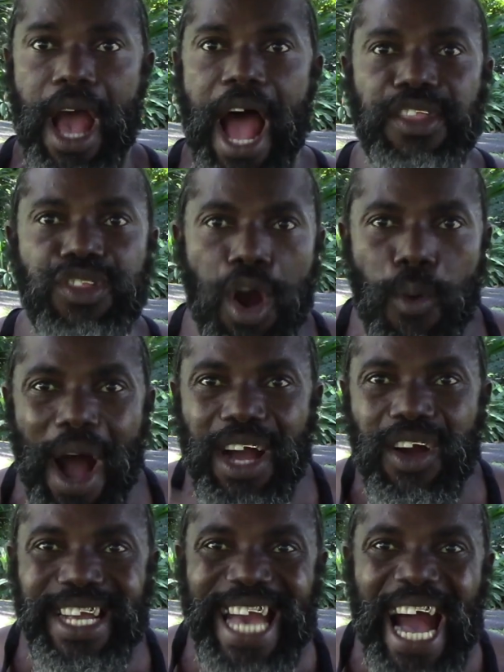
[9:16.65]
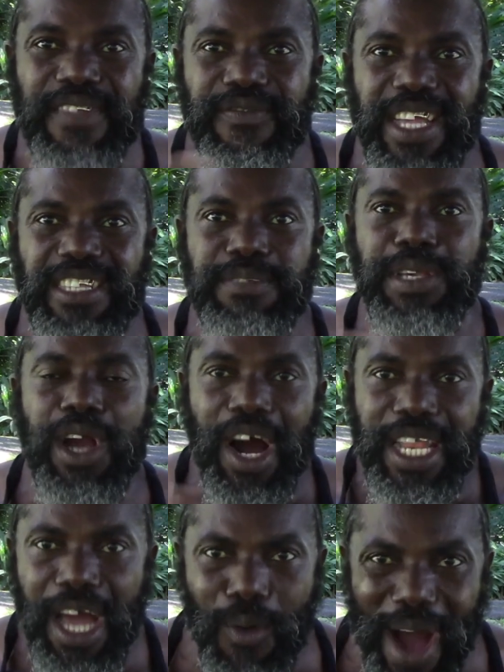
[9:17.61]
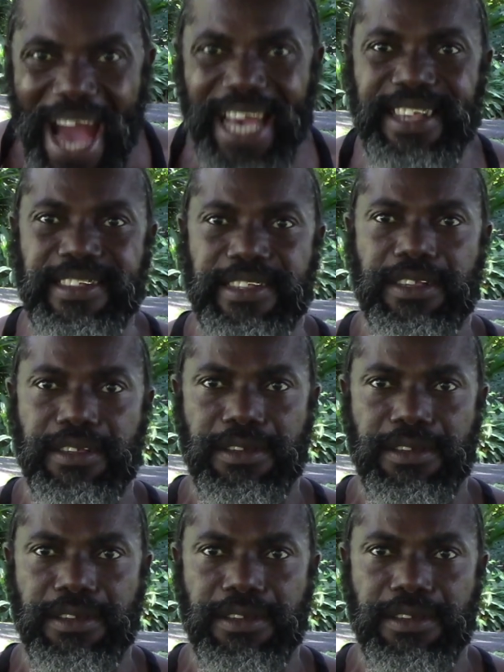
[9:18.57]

And no one could convince me otherwise.